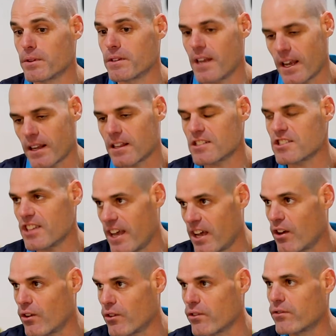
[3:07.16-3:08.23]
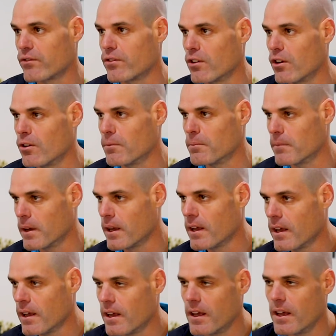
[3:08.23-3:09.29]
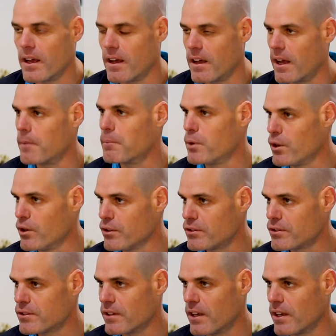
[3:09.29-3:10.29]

protect the cells from uh, abuse